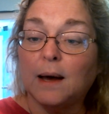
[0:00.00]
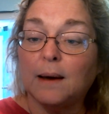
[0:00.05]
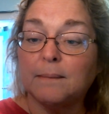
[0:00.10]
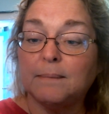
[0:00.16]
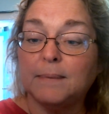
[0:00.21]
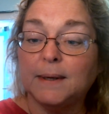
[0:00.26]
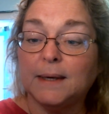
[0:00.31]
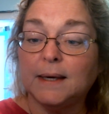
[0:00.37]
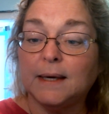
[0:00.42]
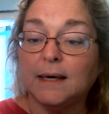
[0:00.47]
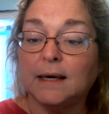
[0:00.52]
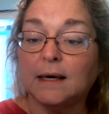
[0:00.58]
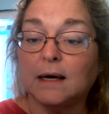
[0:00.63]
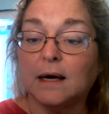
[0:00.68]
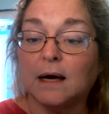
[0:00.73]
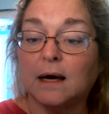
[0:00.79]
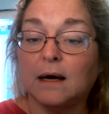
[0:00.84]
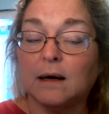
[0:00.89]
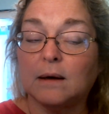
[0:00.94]
being
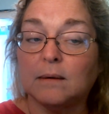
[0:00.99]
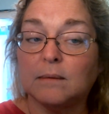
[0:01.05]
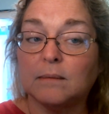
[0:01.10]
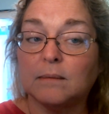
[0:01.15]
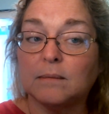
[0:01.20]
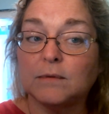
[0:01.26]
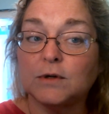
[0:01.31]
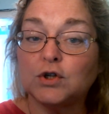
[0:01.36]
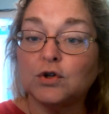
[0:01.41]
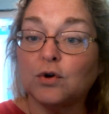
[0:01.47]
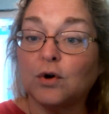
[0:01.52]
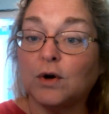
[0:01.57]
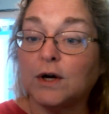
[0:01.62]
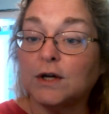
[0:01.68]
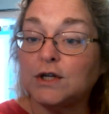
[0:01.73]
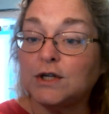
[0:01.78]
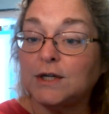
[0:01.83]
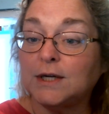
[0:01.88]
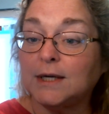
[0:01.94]

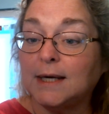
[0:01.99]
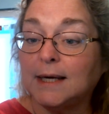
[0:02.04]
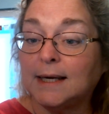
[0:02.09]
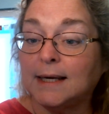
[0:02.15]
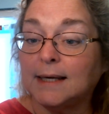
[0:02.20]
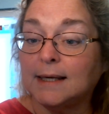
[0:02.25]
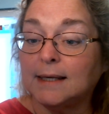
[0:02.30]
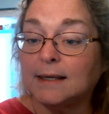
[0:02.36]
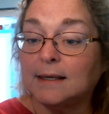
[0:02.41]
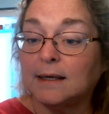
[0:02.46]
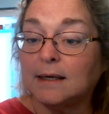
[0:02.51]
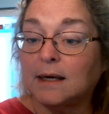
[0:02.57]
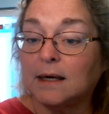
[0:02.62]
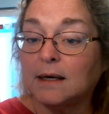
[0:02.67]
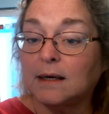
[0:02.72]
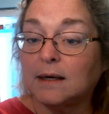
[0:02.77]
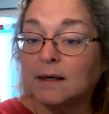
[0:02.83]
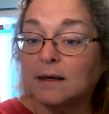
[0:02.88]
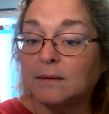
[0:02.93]
charged in
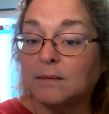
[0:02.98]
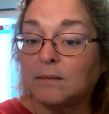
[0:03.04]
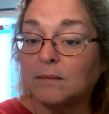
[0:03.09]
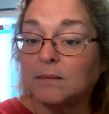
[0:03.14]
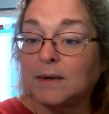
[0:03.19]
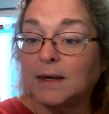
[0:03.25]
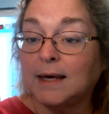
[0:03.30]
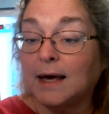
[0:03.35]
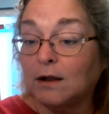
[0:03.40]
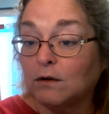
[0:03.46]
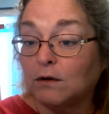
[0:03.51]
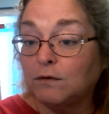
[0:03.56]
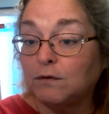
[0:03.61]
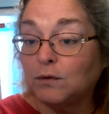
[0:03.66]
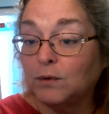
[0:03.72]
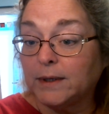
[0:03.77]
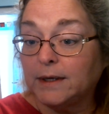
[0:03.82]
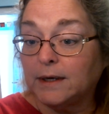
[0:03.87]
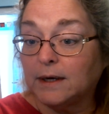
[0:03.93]

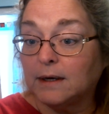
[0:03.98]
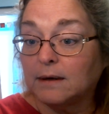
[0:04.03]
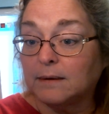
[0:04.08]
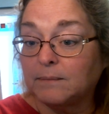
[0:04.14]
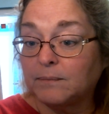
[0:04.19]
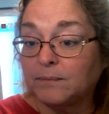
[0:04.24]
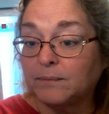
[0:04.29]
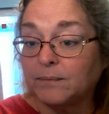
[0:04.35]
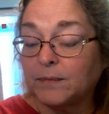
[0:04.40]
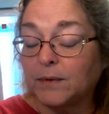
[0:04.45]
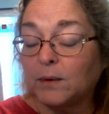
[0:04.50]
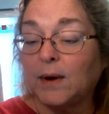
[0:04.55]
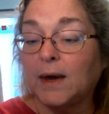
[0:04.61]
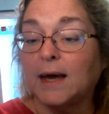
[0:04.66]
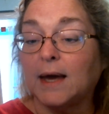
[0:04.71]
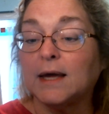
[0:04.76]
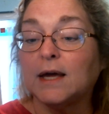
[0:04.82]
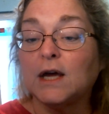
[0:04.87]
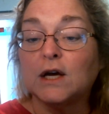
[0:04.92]
California.
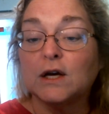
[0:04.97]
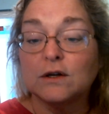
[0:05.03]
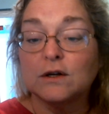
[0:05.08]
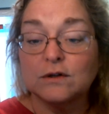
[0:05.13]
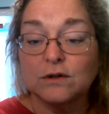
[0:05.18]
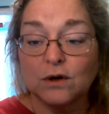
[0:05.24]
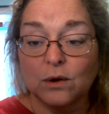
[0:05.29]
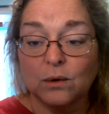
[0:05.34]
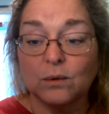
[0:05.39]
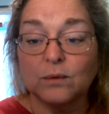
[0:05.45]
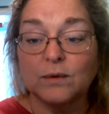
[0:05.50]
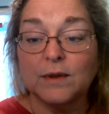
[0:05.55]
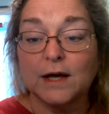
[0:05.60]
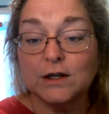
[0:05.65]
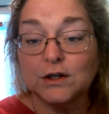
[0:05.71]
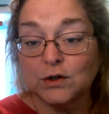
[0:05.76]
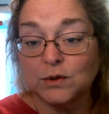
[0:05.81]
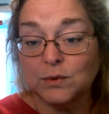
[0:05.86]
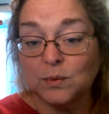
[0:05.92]
Okay. So
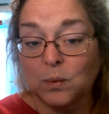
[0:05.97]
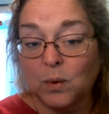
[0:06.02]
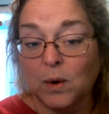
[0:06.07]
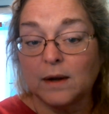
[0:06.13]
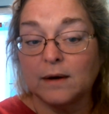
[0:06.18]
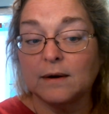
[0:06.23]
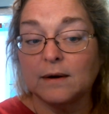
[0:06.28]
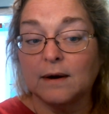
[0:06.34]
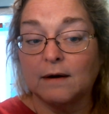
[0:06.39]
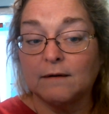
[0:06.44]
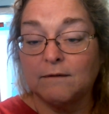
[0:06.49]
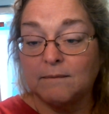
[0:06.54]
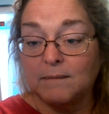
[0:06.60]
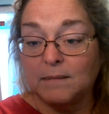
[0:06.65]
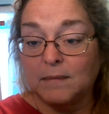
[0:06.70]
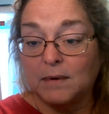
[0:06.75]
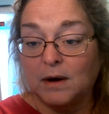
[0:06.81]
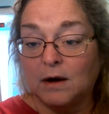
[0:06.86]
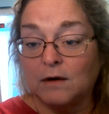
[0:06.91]
that's just one
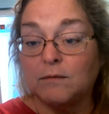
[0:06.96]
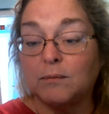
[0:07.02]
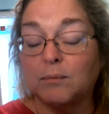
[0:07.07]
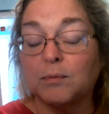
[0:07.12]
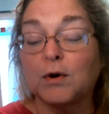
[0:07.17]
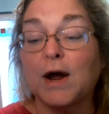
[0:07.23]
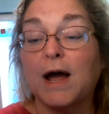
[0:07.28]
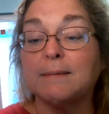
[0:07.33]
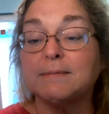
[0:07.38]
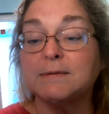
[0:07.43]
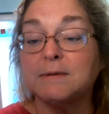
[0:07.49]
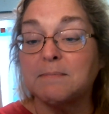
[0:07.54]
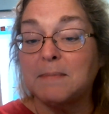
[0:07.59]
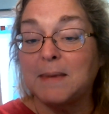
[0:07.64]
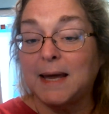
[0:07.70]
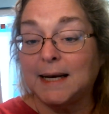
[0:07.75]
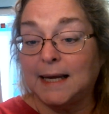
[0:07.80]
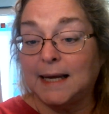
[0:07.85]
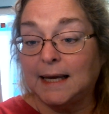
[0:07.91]
of perhaps
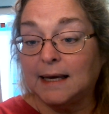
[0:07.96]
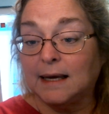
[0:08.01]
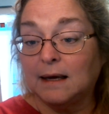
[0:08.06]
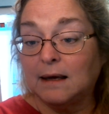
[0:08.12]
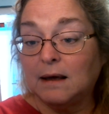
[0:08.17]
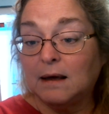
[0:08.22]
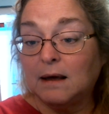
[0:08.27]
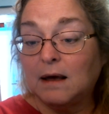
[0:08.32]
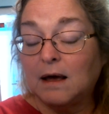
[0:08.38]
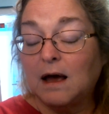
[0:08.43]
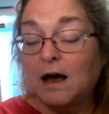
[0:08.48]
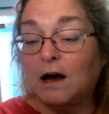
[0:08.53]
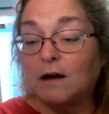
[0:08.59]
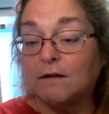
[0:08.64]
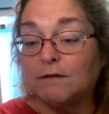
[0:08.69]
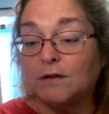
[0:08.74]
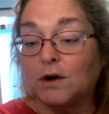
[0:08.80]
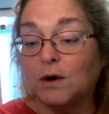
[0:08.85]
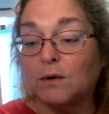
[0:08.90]
many
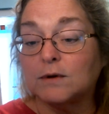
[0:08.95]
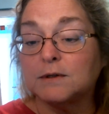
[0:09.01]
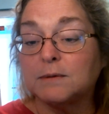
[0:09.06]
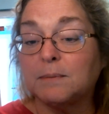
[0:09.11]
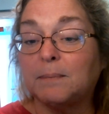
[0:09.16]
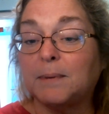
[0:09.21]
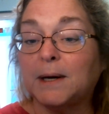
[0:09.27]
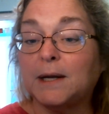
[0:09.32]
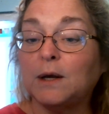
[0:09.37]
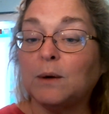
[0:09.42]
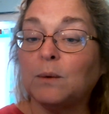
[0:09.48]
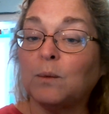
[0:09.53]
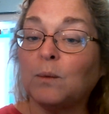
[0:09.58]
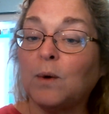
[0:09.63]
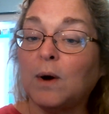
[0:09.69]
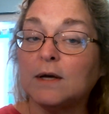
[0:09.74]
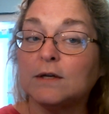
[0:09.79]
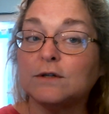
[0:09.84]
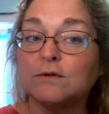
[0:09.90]
of those. But it
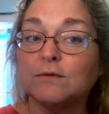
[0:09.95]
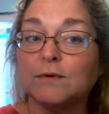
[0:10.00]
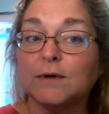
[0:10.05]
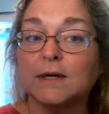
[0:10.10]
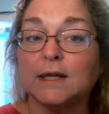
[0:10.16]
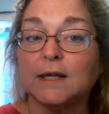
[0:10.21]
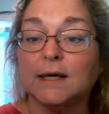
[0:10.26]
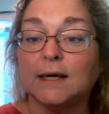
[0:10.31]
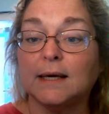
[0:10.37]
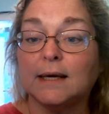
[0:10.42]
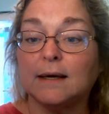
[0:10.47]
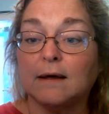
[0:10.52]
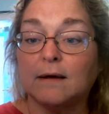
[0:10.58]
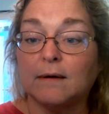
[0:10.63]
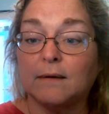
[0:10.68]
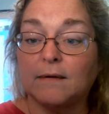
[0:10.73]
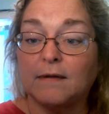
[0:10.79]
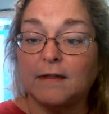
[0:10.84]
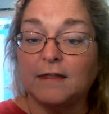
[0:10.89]
was really
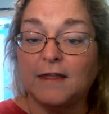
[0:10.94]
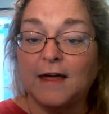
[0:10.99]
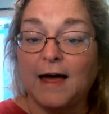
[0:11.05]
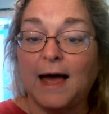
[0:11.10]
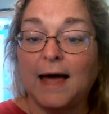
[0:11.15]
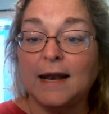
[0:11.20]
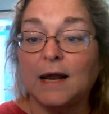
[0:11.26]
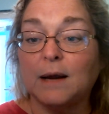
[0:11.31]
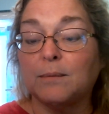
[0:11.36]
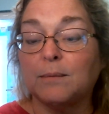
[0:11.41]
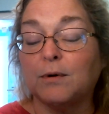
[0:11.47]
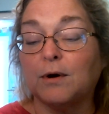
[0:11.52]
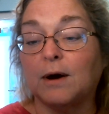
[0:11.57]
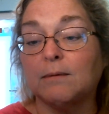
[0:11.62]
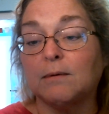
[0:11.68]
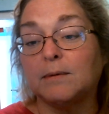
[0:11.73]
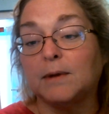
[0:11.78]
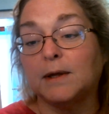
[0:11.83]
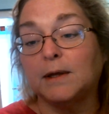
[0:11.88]
that, and
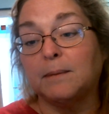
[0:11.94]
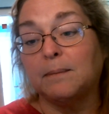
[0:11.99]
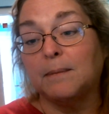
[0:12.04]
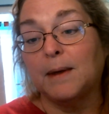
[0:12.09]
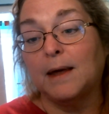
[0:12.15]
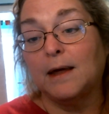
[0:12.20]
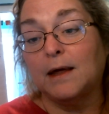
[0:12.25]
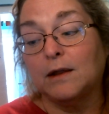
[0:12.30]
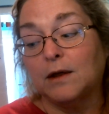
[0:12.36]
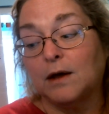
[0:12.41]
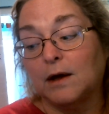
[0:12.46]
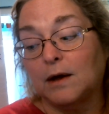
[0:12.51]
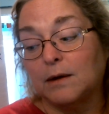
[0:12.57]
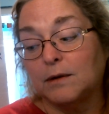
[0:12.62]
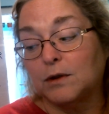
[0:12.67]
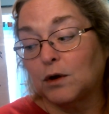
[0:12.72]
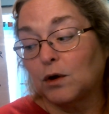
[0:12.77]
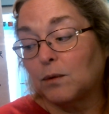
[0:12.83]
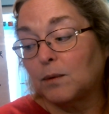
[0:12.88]
probably
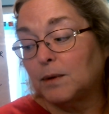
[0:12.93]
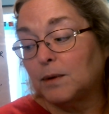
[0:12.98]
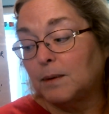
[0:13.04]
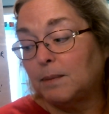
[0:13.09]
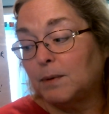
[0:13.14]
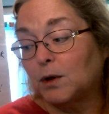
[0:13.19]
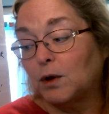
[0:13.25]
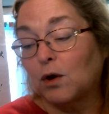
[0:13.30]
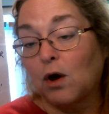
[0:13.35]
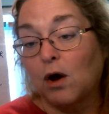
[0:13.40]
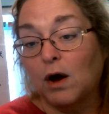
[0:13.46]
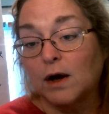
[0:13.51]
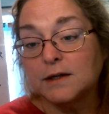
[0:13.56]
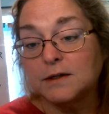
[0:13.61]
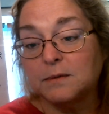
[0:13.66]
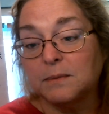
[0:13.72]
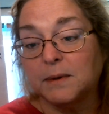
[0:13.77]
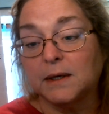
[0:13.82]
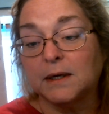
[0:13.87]
the Bill
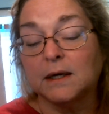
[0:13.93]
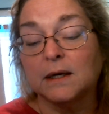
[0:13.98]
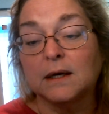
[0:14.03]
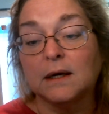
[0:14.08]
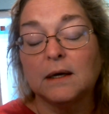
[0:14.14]
Cosby